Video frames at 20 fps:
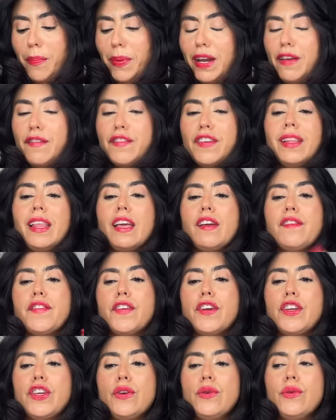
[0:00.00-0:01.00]
But I feel like for
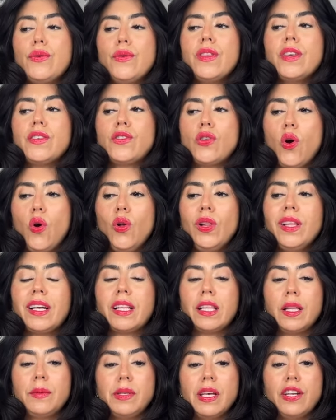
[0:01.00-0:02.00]
you, this whole
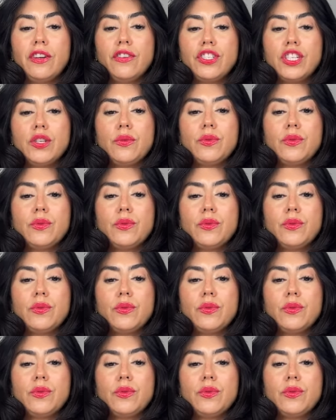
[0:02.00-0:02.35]
eclipse energy